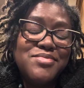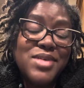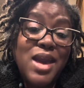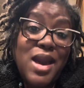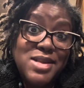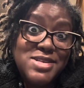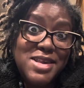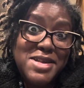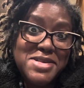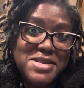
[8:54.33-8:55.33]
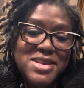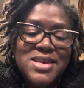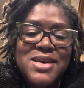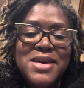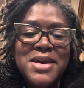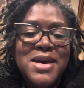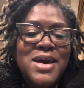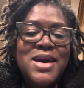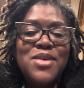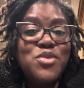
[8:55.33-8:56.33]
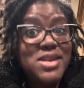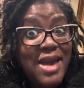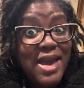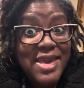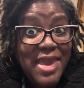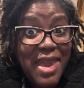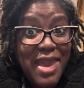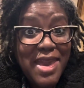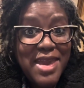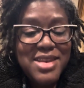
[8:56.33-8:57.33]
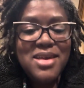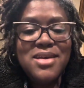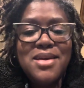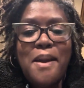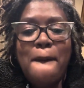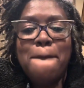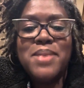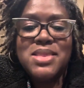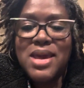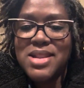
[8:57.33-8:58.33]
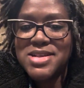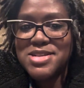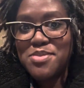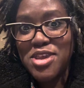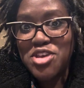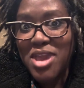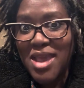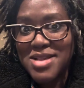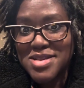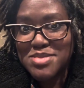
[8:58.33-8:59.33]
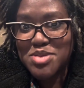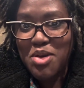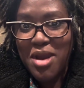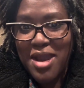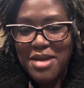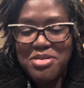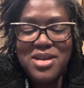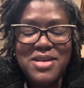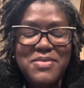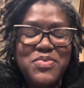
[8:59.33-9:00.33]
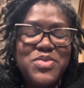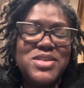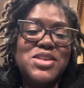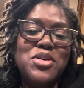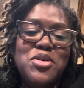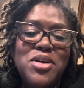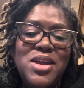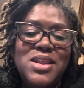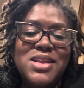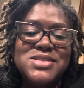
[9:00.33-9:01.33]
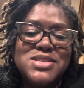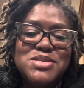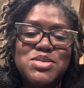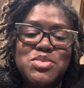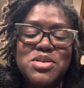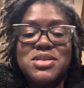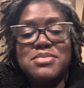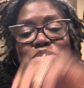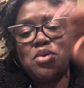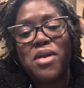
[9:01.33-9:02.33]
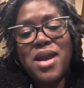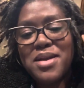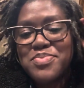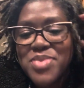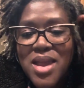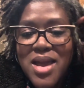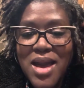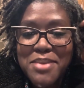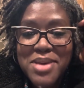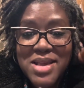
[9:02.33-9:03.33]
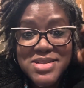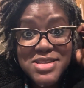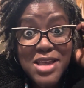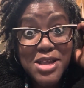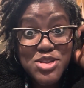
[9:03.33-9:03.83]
content when I can, but that doesn't mean you can't subscribe. So go ahead and subscribe. I'm getting tongue